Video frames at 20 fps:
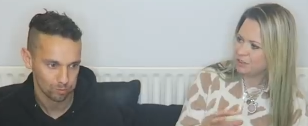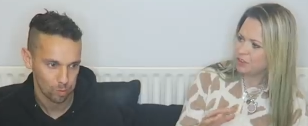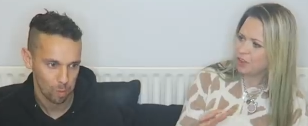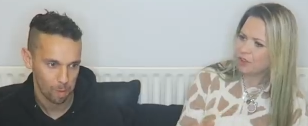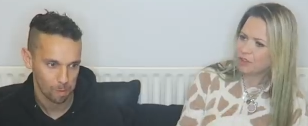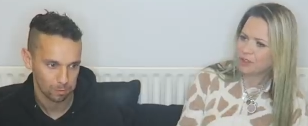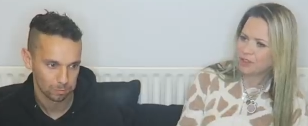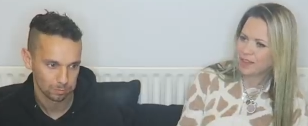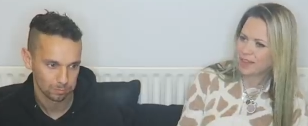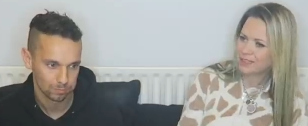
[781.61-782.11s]

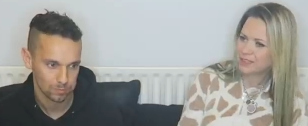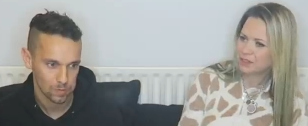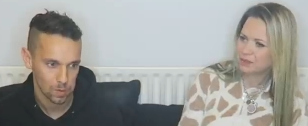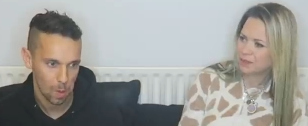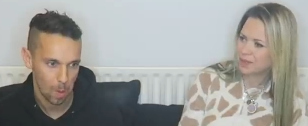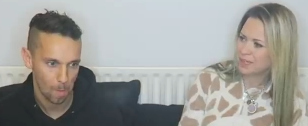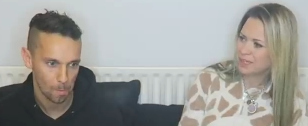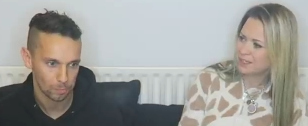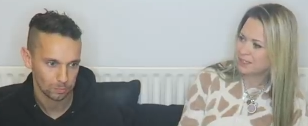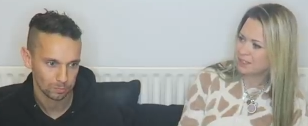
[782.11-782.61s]
Speaker 1: Not that that's a
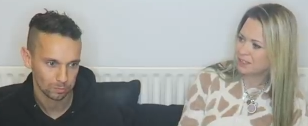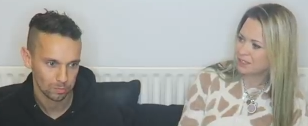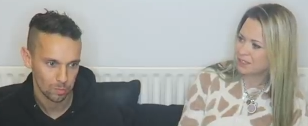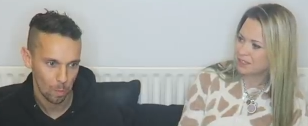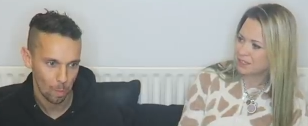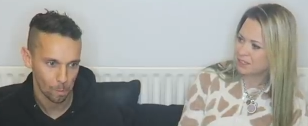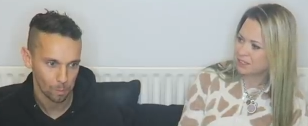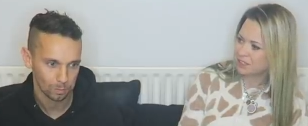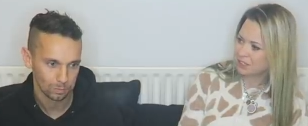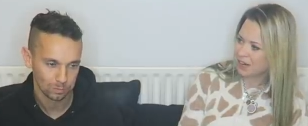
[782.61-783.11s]

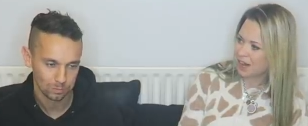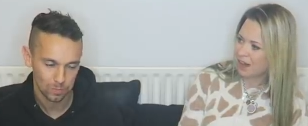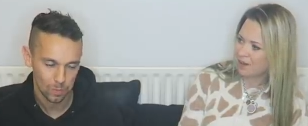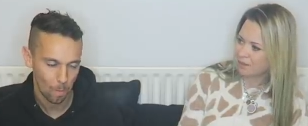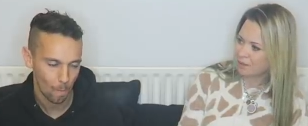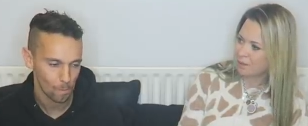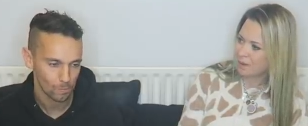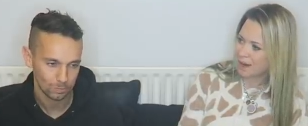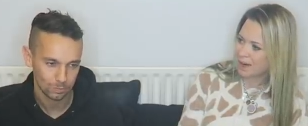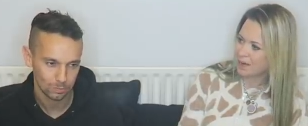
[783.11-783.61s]
reason to
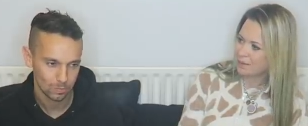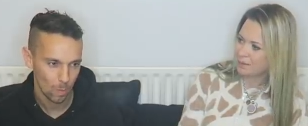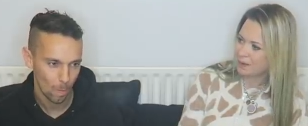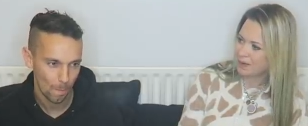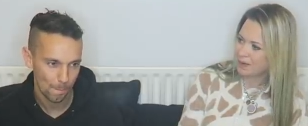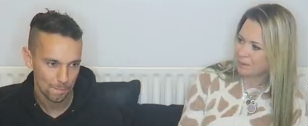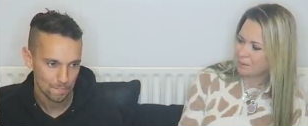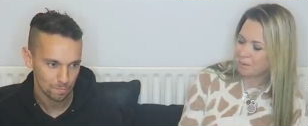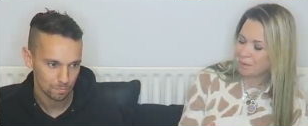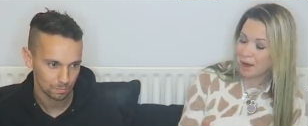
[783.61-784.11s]
have a
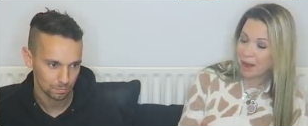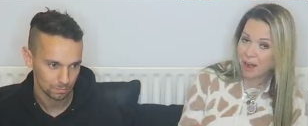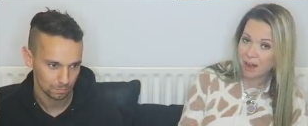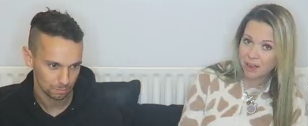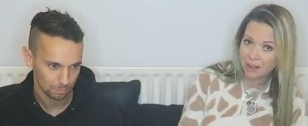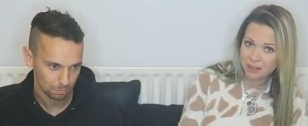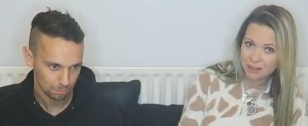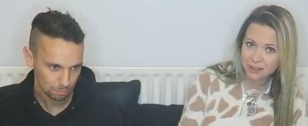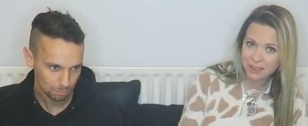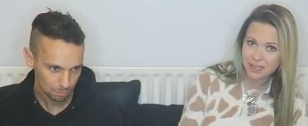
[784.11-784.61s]
baby,
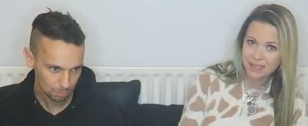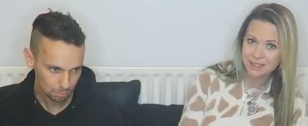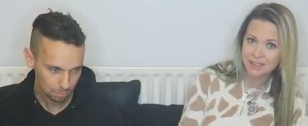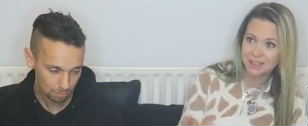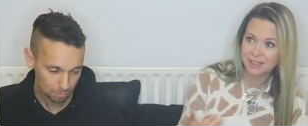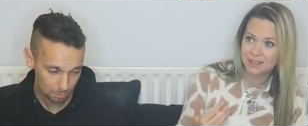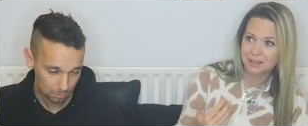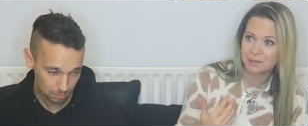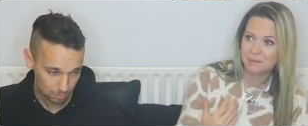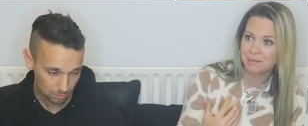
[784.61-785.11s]
but it
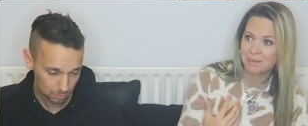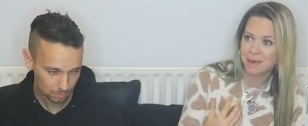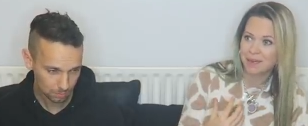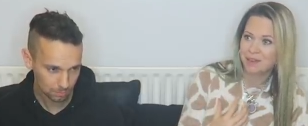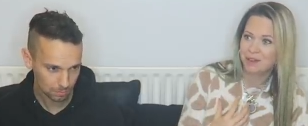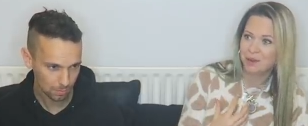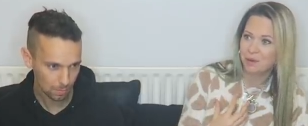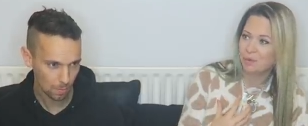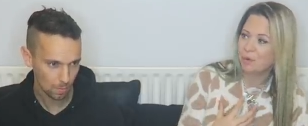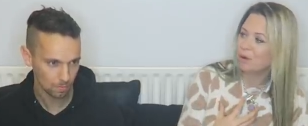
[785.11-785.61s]
does
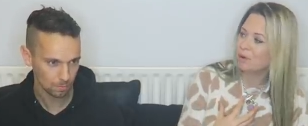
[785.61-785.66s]
make you